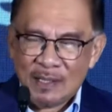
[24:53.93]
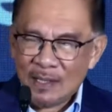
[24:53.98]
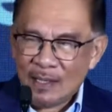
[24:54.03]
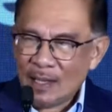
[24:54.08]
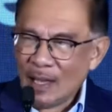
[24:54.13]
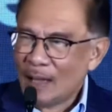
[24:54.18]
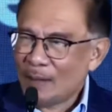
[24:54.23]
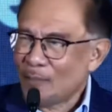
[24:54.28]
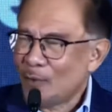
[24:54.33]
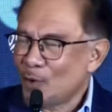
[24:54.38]

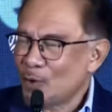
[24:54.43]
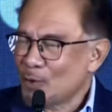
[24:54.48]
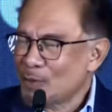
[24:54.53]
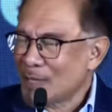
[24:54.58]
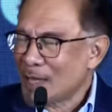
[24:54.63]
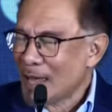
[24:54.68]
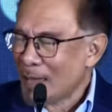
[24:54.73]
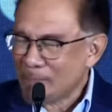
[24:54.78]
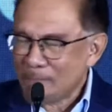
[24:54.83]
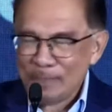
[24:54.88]
I'm always
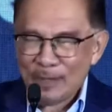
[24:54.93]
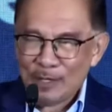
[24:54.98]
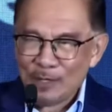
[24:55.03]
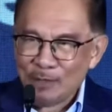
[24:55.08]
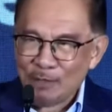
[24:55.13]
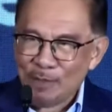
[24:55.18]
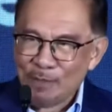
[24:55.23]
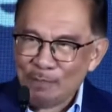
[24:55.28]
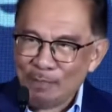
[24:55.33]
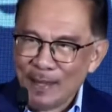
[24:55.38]
happy to
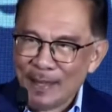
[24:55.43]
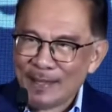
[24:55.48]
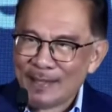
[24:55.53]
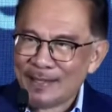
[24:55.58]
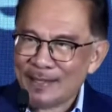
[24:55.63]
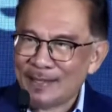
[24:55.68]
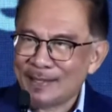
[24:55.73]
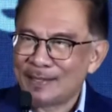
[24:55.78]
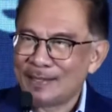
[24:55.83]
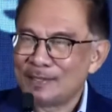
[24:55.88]
be back
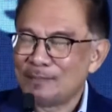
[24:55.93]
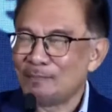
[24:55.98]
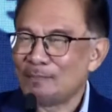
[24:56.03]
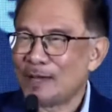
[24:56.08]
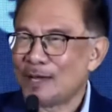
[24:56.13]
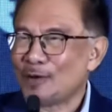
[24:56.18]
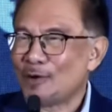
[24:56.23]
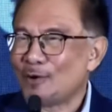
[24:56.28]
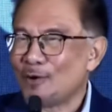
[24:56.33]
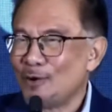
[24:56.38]
here in
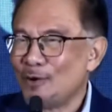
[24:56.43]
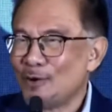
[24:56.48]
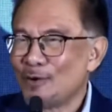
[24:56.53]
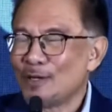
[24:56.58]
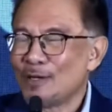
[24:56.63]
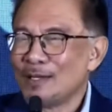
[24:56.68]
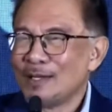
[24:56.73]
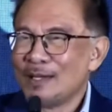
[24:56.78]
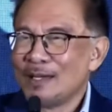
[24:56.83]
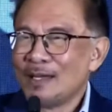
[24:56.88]
Bangkok,
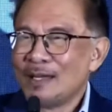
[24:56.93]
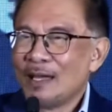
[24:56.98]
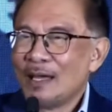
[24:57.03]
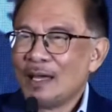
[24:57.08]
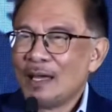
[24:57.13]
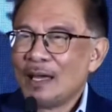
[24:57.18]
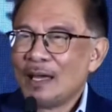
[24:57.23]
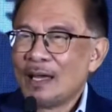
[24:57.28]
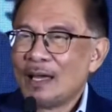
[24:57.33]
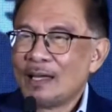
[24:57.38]

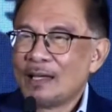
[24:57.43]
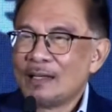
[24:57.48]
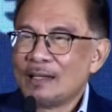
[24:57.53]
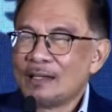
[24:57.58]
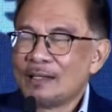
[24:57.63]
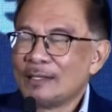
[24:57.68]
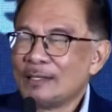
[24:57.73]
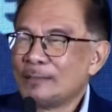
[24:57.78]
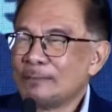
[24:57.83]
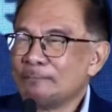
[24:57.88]

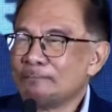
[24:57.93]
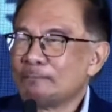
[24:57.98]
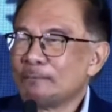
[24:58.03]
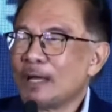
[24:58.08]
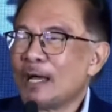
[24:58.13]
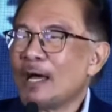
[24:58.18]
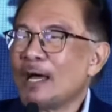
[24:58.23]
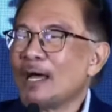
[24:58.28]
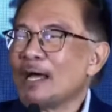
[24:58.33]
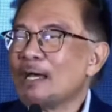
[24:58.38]
and
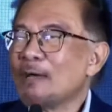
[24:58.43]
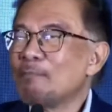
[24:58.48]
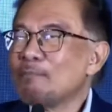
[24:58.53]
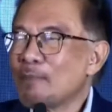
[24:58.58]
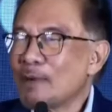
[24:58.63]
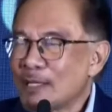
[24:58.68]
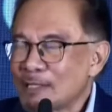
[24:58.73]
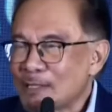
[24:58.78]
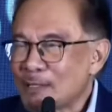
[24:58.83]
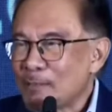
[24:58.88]
I
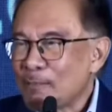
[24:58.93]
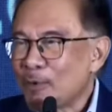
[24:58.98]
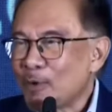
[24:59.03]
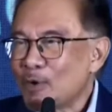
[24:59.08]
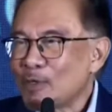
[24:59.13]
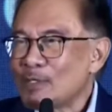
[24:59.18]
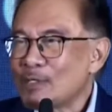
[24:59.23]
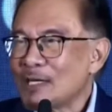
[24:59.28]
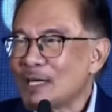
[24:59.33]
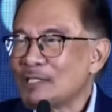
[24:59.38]
must
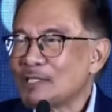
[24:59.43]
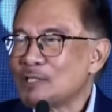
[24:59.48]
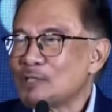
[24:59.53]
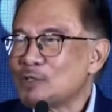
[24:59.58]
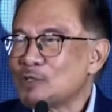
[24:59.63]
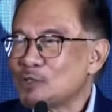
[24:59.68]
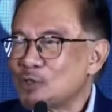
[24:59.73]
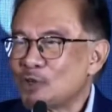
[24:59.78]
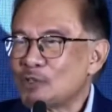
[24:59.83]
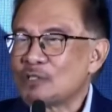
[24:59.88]
apologize in the
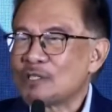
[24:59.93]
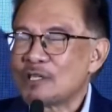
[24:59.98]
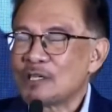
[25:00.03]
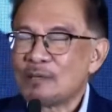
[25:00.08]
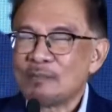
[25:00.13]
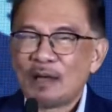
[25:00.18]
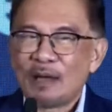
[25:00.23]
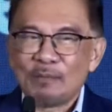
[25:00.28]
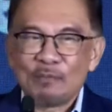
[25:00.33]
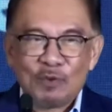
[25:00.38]
short trip
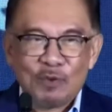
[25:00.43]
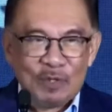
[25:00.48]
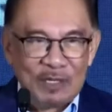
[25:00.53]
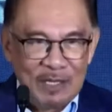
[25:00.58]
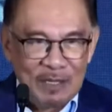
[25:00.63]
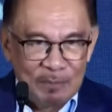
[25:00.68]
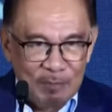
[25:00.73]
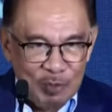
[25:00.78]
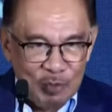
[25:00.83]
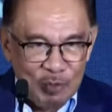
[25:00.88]
I'm not
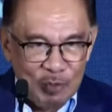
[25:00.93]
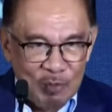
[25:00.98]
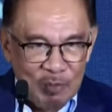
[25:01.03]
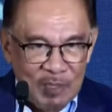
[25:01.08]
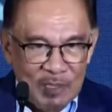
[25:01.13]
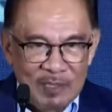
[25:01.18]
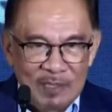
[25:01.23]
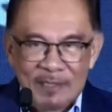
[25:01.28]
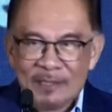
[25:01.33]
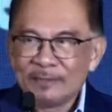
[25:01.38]
able to meet
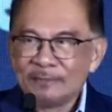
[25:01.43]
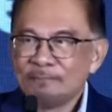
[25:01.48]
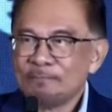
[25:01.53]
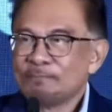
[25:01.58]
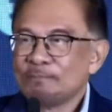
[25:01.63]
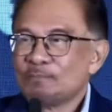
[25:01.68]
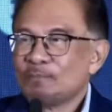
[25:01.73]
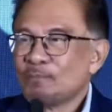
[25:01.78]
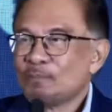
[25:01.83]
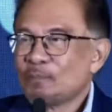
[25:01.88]

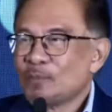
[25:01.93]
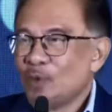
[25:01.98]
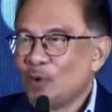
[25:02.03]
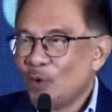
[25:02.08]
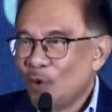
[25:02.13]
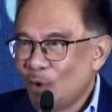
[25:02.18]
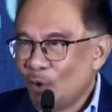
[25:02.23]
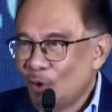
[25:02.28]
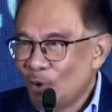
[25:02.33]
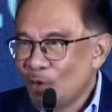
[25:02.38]

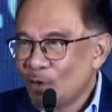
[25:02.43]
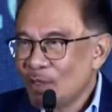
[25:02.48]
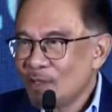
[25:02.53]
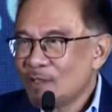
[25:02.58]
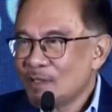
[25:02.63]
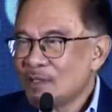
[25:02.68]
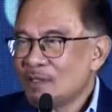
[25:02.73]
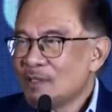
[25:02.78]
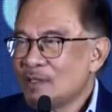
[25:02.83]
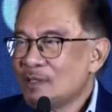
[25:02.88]

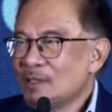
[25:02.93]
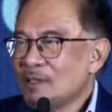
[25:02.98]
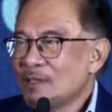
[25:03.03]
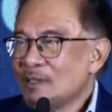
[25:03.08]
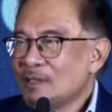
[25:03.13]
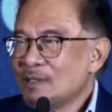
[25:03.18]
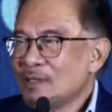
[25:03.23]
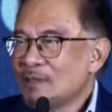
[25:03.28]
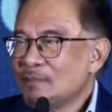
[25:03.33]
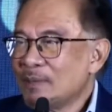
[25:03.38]
all,
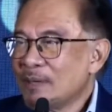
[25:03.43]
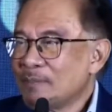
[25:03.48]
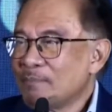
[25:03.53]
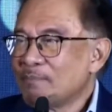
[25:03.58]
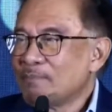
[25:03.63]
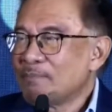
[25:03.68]
but